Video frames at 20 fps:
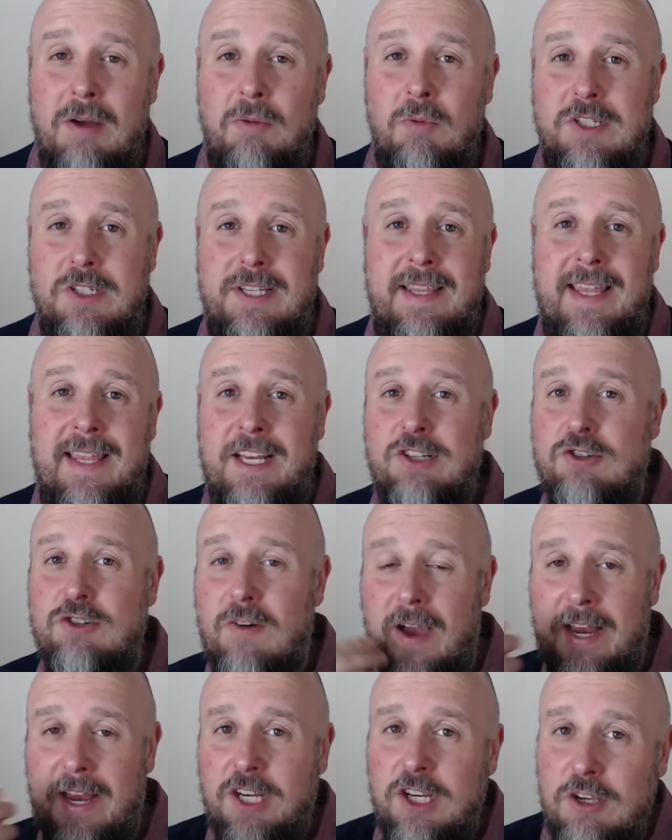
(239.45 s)
which they then
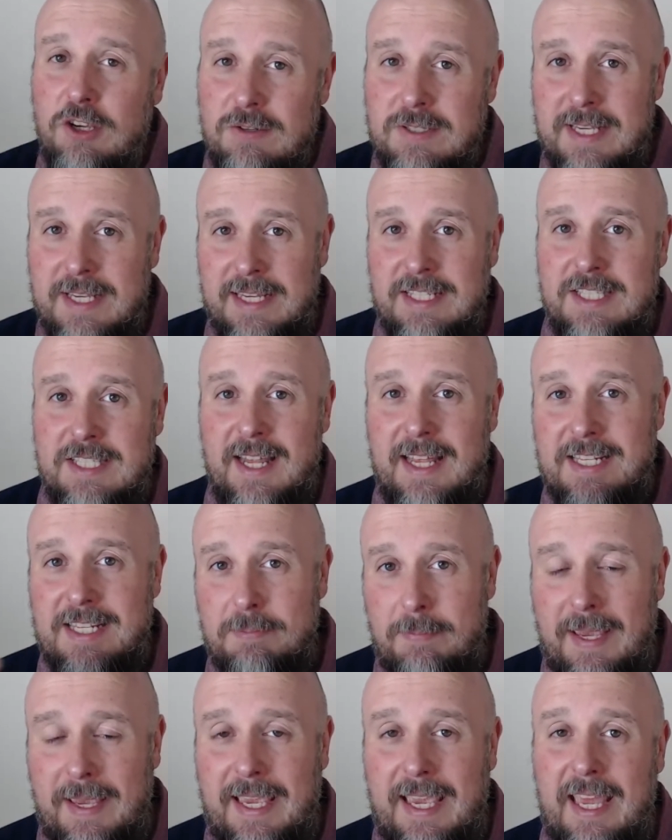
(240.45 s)
try and use into their
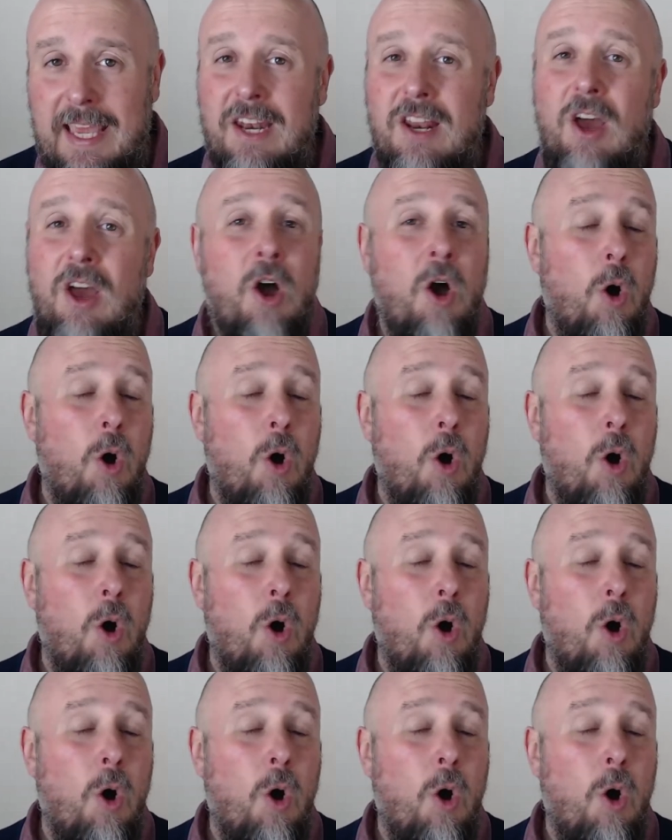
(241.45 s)
speaking,